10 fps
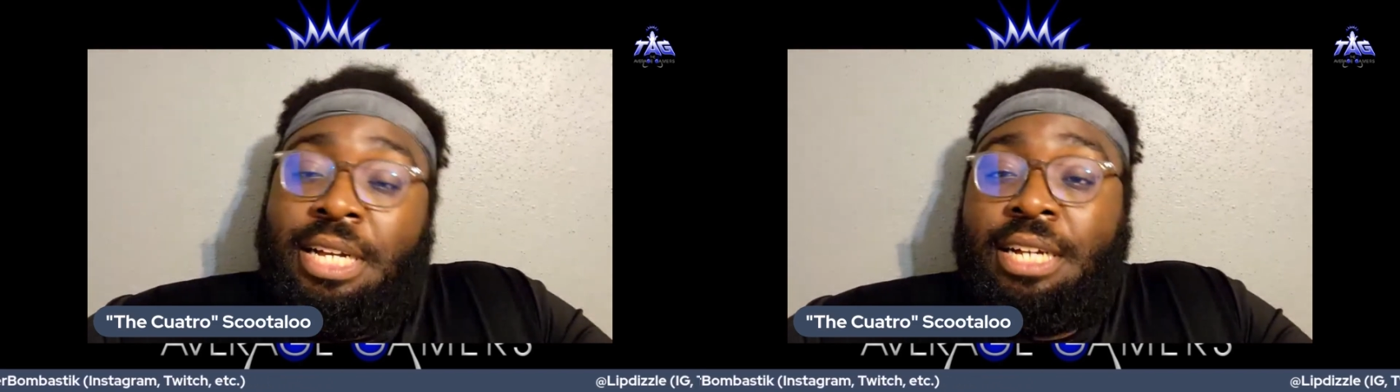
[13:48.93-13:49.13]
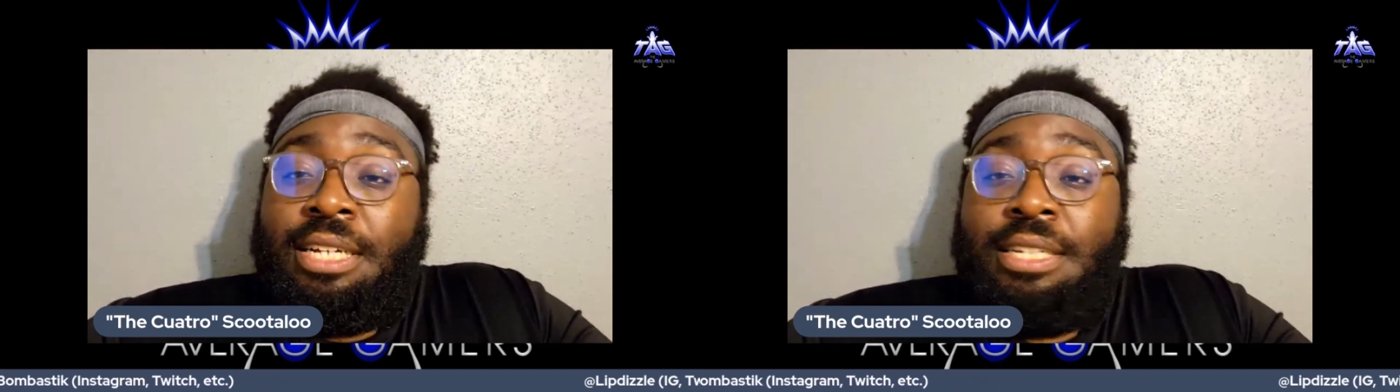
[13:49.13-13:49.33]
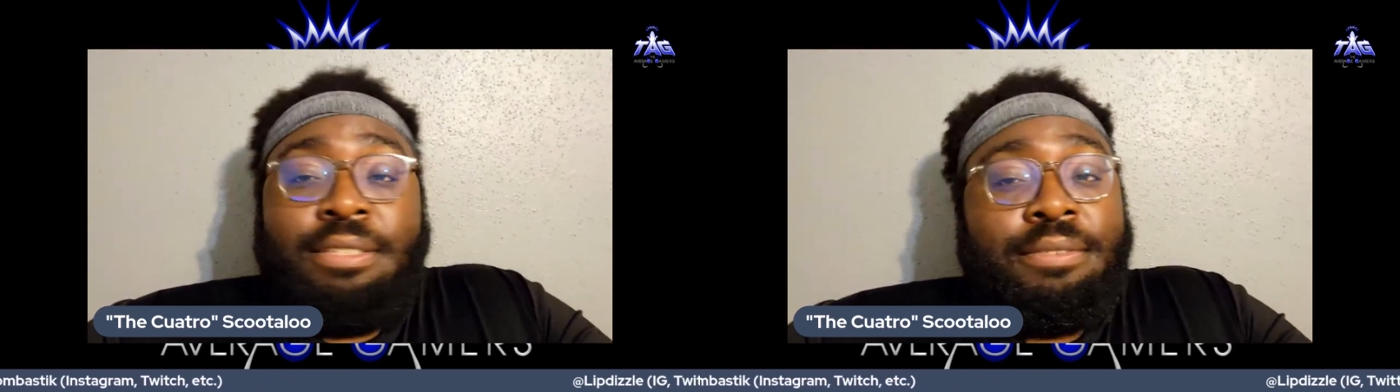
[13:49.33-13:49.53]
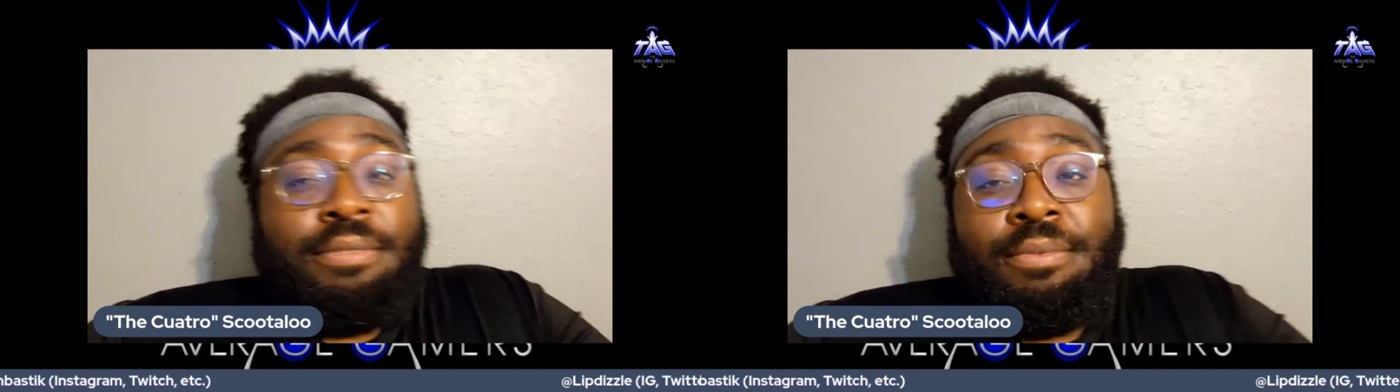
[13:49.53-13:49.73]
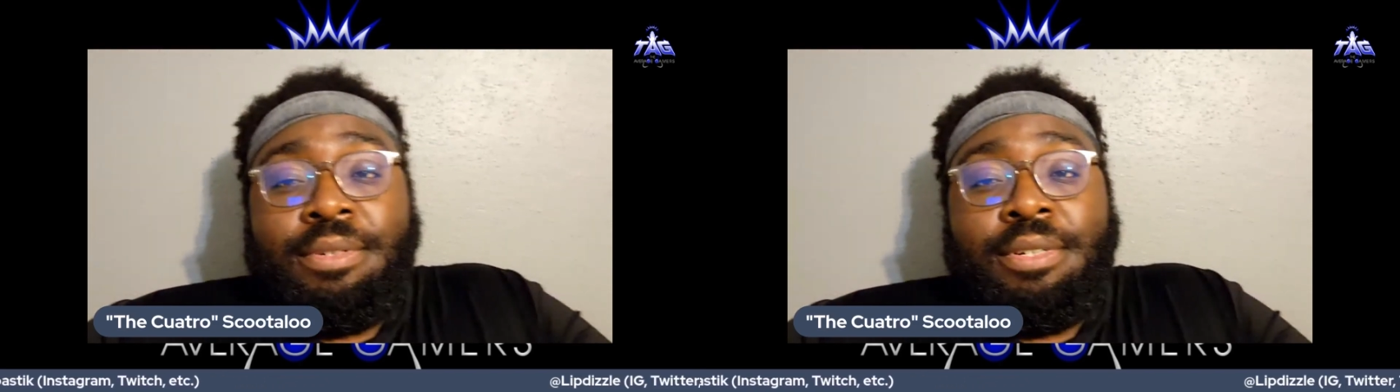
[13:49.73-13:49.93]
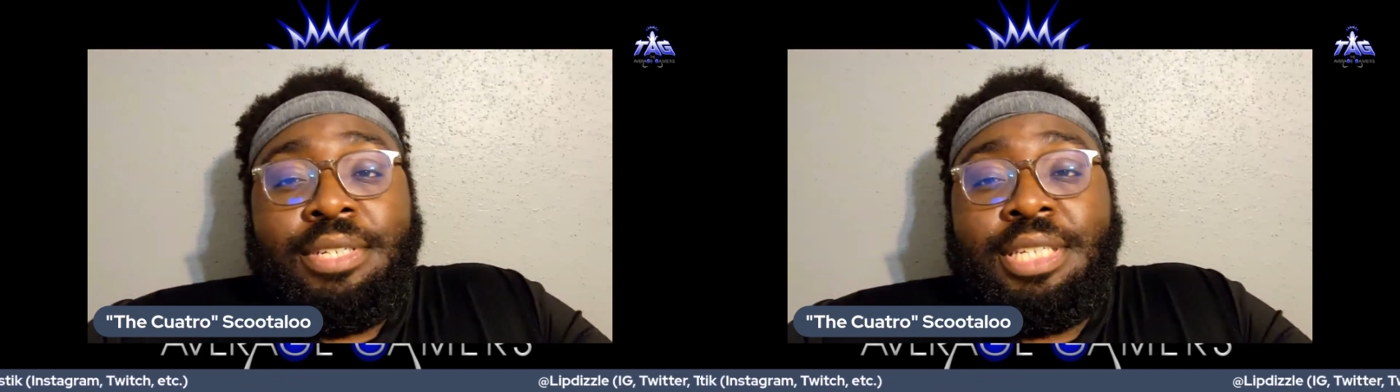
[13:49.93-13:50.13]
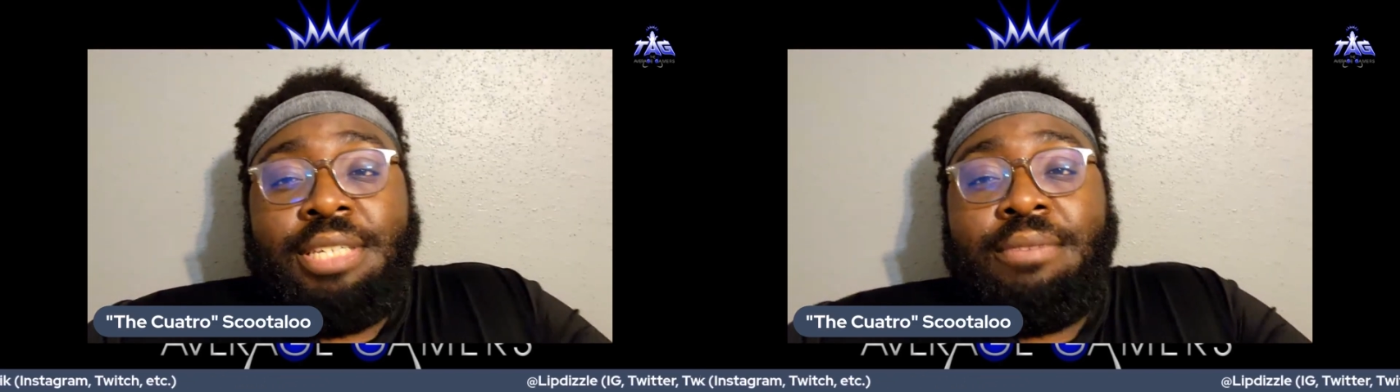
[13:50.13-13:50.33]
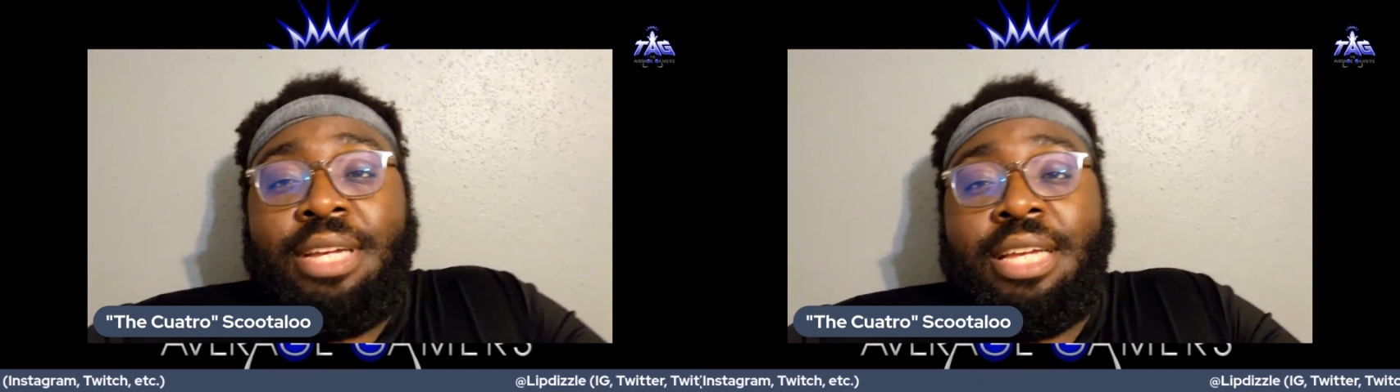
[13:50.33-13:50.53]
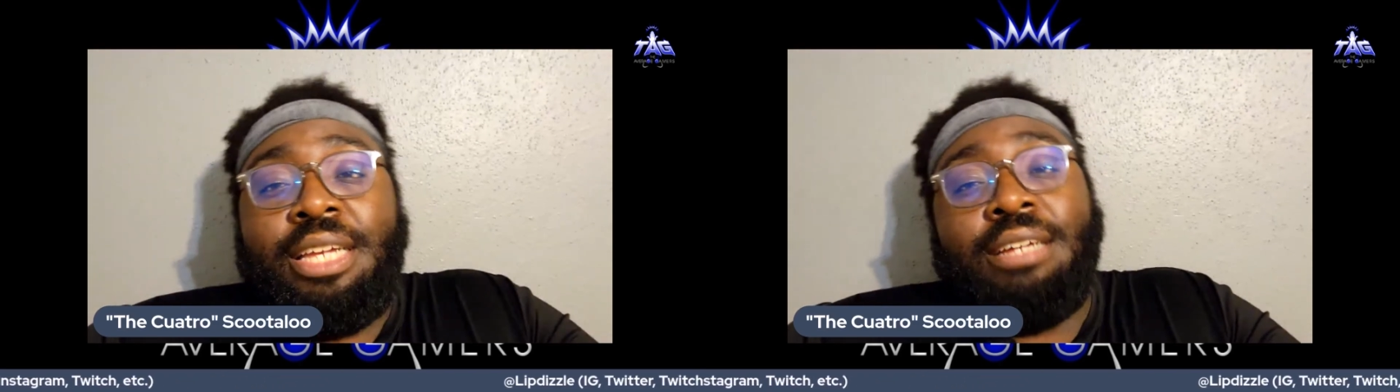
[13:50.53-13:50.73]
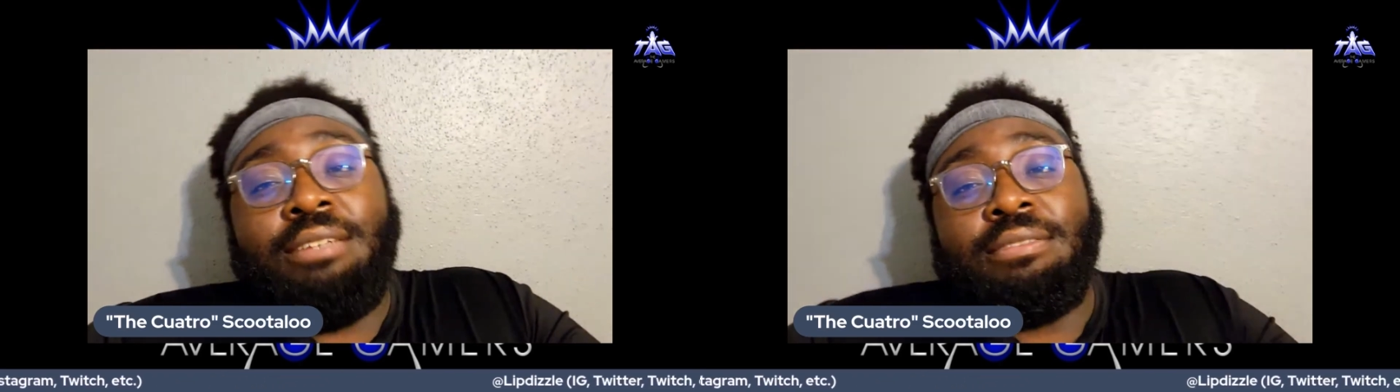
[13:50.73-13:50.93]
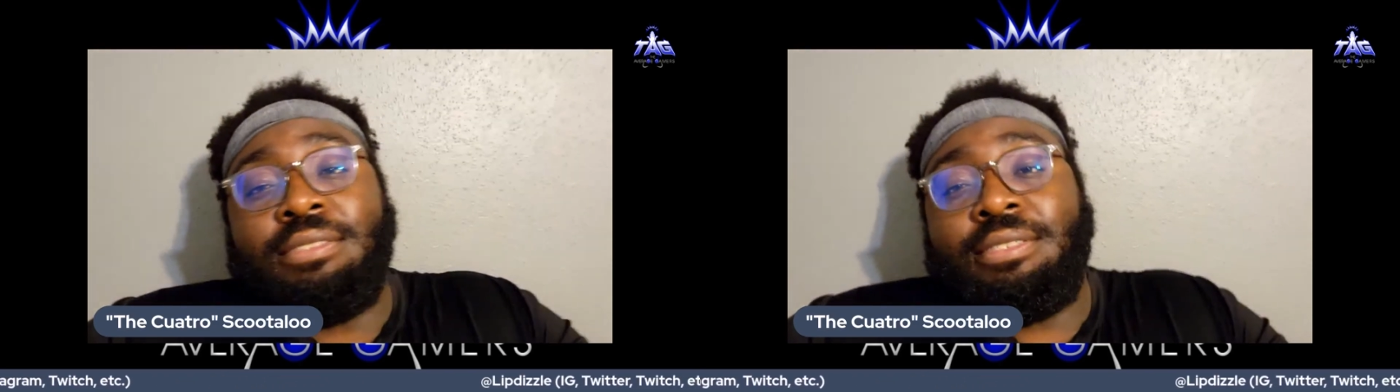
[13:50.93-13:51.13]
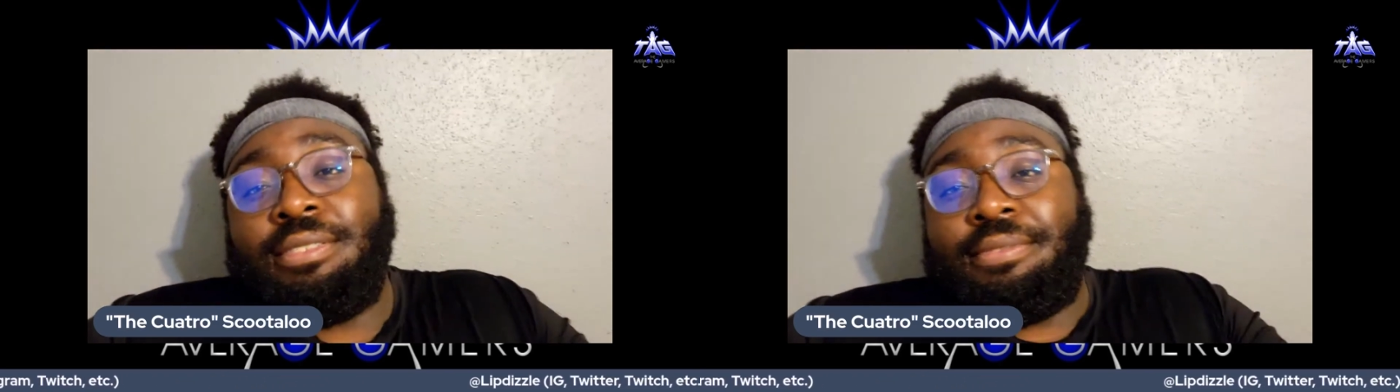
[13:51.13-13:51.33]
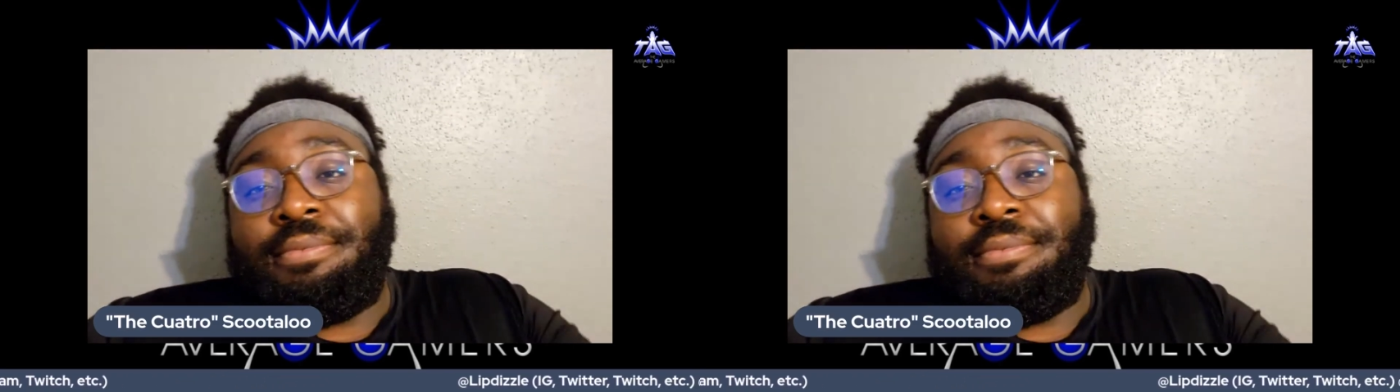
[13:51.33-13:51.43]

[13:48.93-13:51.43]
We'll see where it goes.